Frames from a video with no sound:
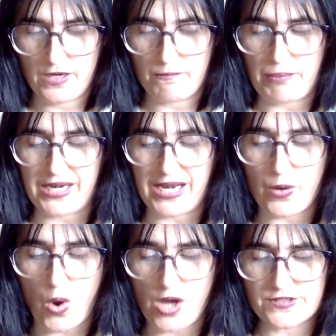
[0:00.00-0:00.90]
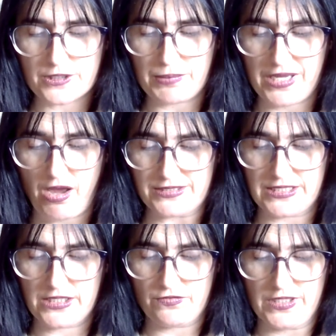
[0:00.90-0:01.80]
But I want to be on
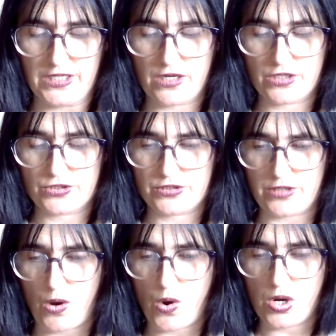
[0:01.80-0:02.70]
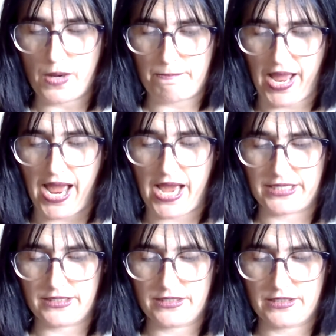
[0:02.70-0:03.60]
TV so
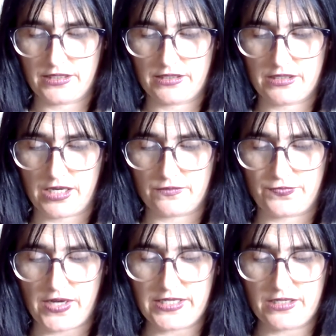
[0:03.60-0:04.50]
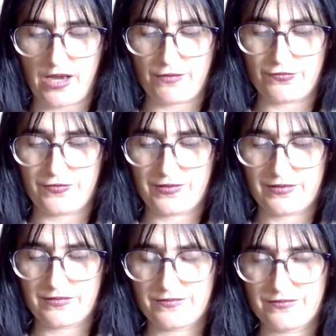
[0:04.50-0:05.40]
bad. And funny enough,
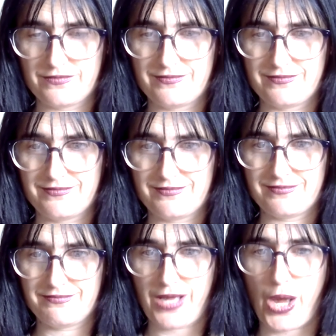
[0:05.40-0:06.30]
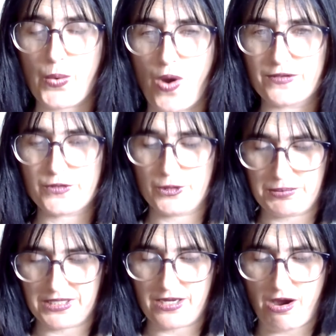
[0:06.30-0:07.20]
I want to
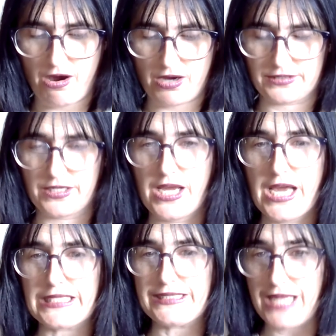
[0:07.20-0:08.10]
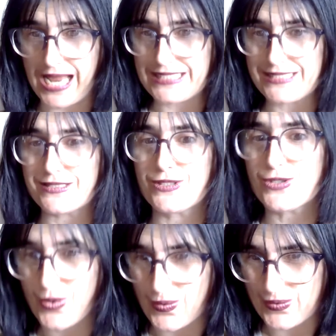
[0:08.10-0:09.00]
be on Night
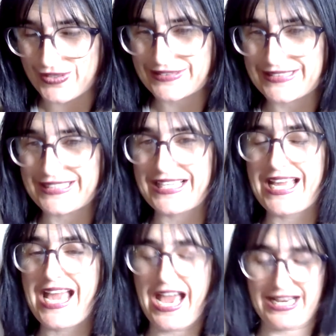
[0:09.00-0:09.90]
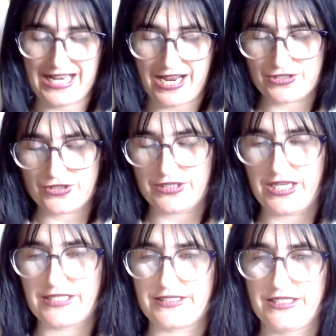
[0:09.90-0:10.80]
Court. And I
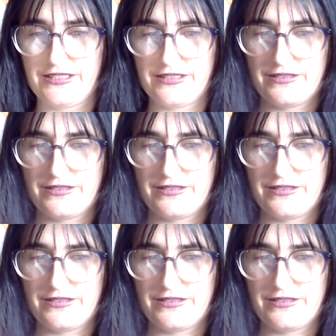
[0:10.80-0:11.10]
underlined it.